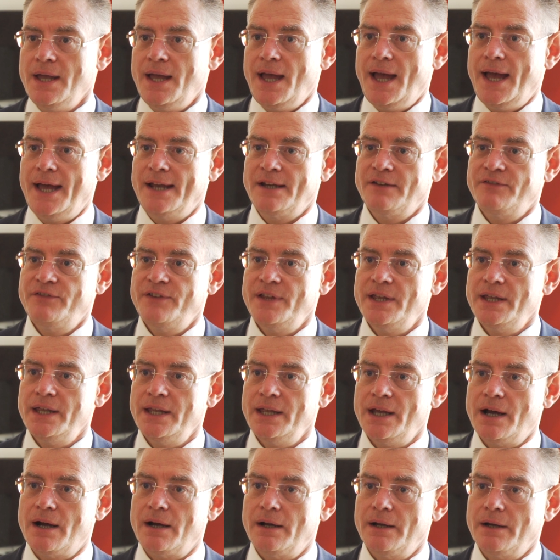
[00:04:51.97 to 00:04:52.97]
And
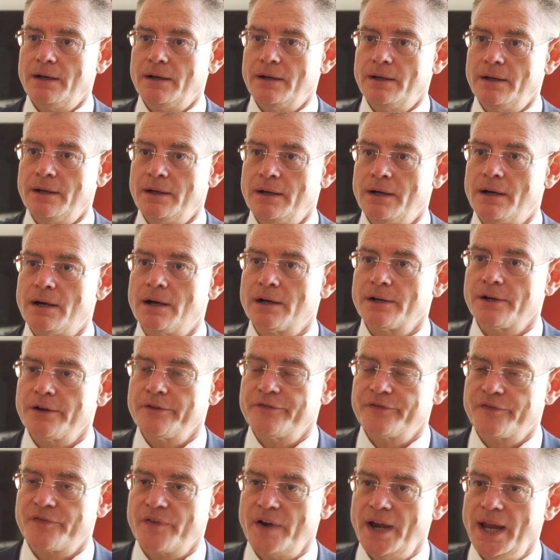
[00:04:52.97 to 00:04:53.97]
we are
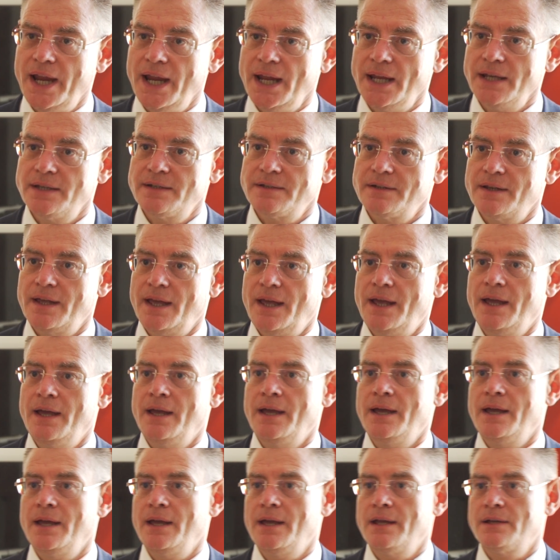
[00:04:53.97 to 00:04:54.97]
afraid
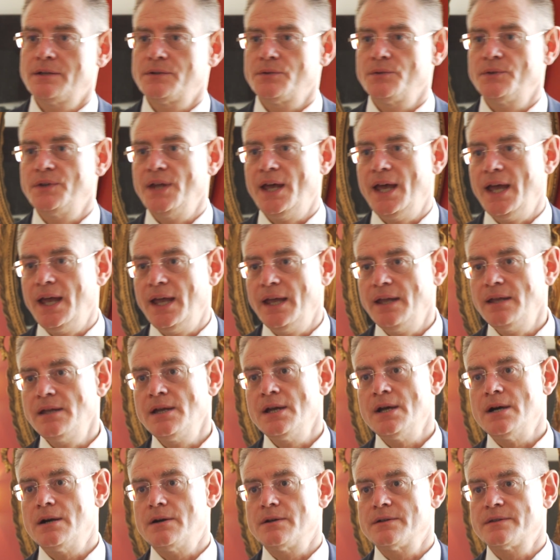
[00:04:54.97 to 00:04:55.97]
today
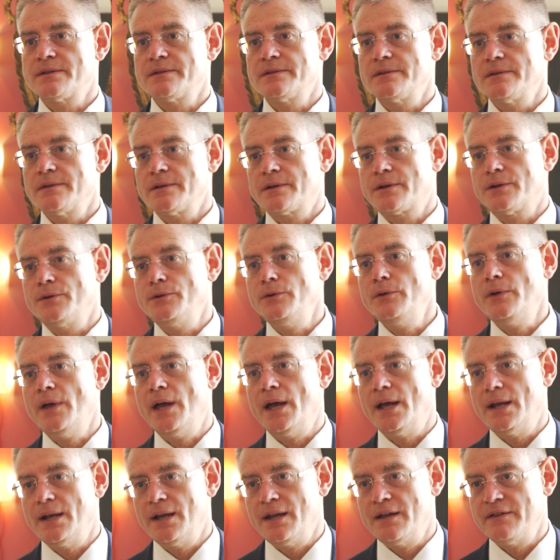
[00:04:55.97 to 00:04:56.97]
on
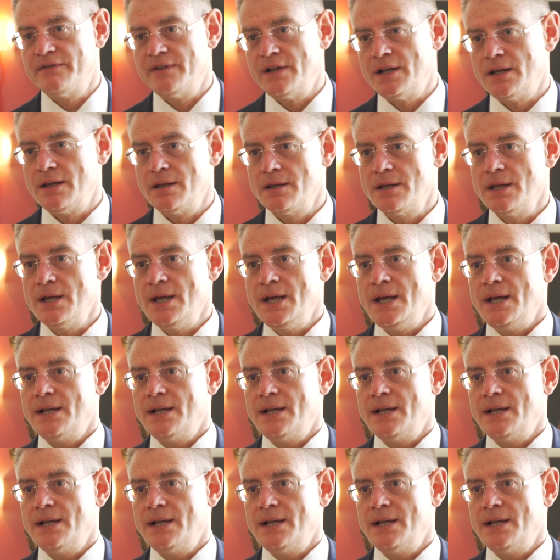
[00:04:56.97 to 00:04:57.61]
CNUE level